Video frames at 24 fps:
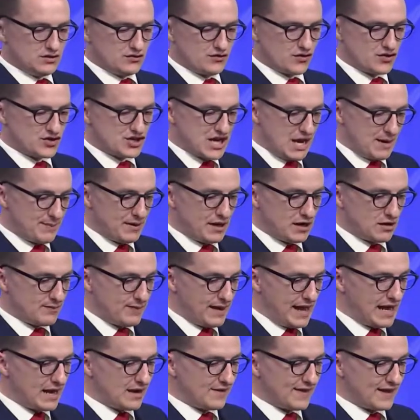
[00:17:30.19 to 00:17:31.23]
For
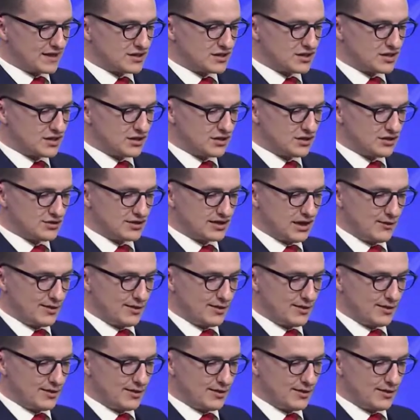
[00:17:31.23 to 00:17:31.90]
Champaign-Urbana, that's good news.